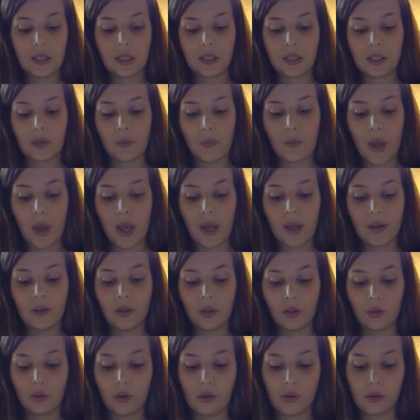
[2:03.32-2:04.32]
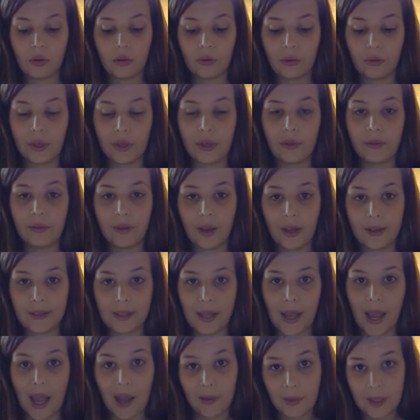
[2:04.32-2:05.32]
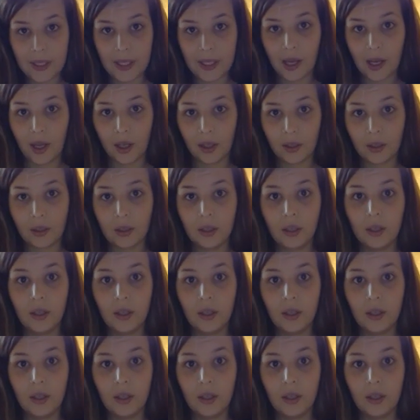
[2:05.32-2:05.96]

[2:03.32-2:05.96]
that depend on coral reef as a habitat.